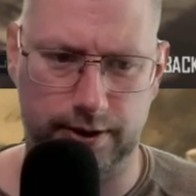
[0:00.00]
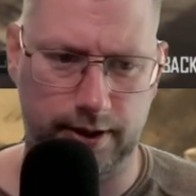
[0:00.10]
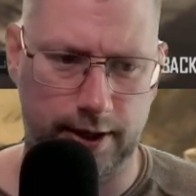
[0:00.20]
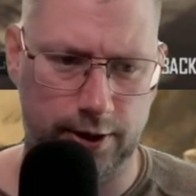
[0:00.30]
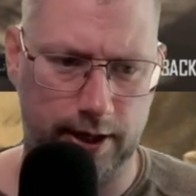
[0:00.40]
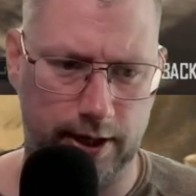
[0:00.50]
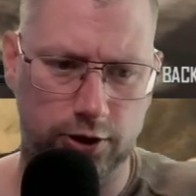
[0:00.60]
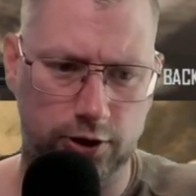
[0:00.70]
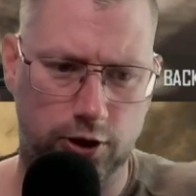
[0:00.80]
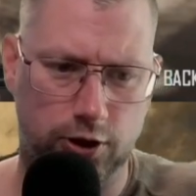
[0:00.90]
You can
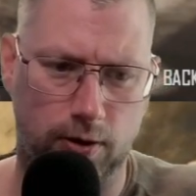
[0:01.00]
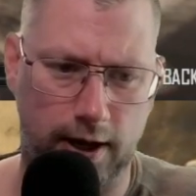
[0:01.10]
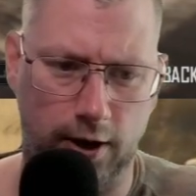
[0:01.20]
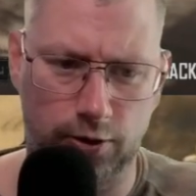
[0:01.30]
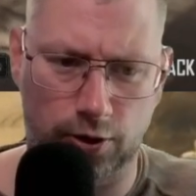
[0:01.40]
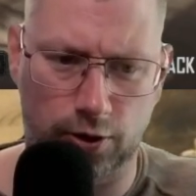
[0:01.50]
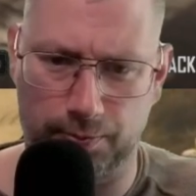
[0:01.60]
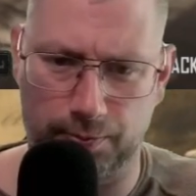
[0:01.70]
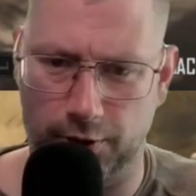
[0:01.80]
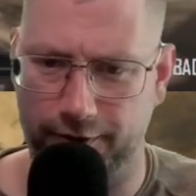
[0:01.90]
also unlock a
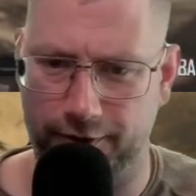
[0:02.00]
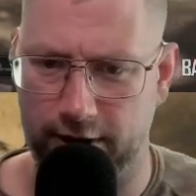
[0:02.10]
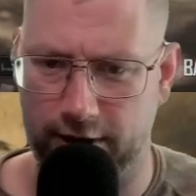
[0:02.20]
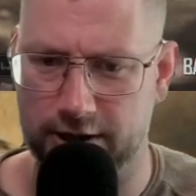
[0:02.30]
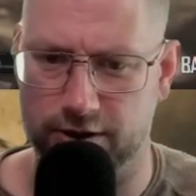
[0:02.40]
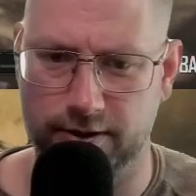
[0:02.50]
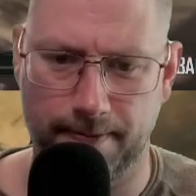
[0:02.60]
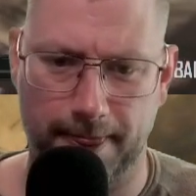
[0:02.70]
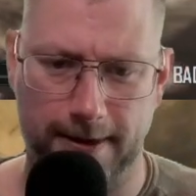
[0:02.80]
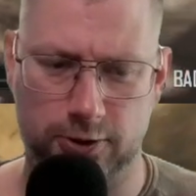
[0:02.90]
modification,
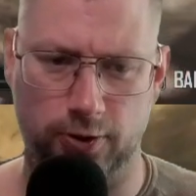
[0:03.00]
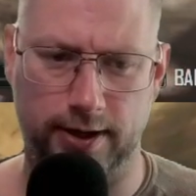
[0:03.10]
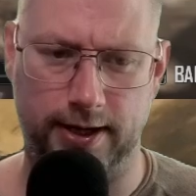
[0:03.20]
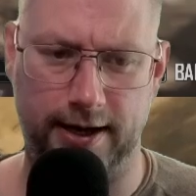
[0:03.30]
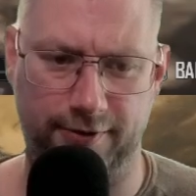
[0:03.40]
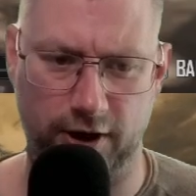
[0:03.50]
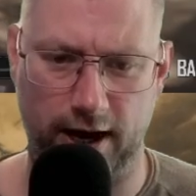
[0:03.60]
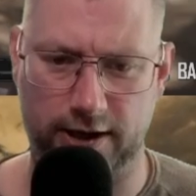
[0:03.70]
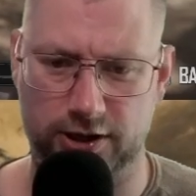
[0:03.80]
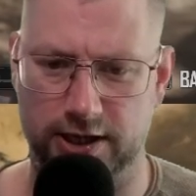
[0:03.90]
so you can have
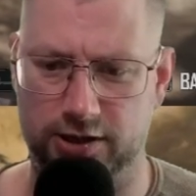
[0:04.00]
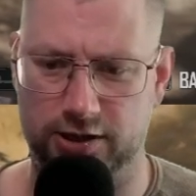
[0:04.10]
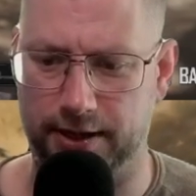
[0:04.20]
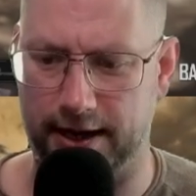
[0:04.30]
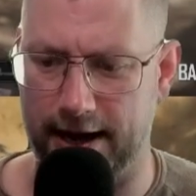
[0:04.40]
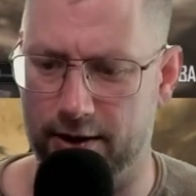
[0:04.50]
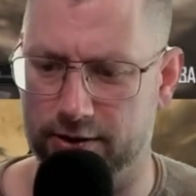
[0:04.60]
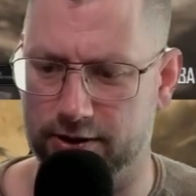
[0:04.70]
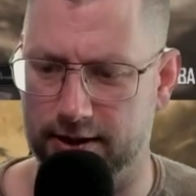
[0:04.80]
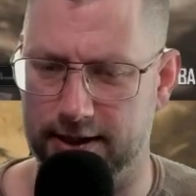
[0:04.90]
actually something else on
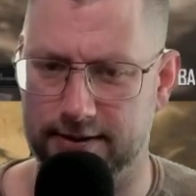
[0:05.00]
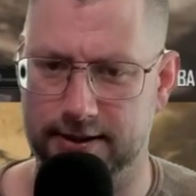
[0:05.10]
it.